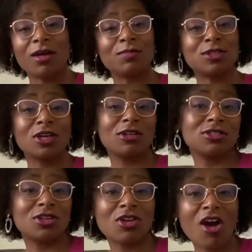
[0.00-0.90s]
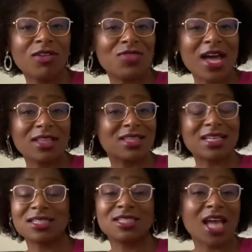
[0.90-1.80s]
turn to God, that
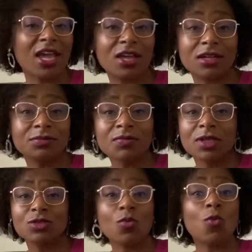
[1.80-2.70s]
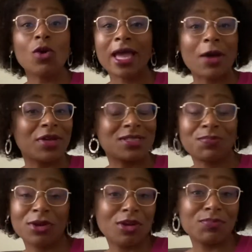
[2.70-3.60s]
desire to walk out his
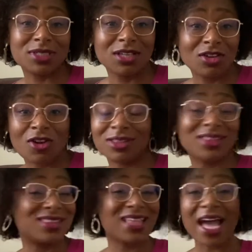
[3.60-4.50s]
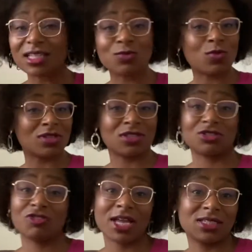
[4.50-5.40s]
purpose in God, that's what's
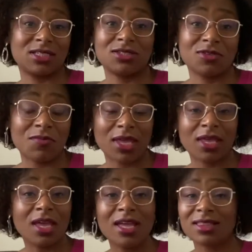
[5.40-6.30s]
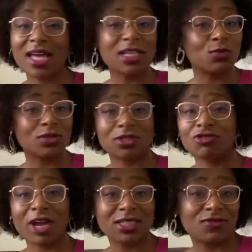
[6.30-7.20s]
attractive to me. That's what's
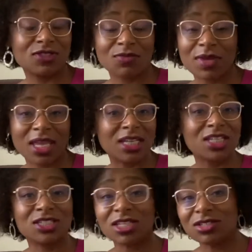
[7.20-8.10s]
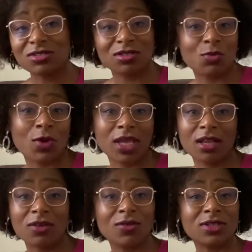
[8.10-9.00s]
attractive to me, in addition to the way he
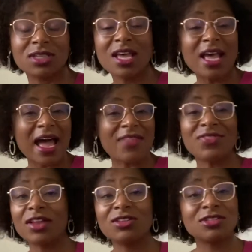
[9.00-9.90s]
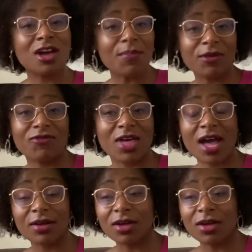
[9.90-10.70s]
looks. And then on top of that,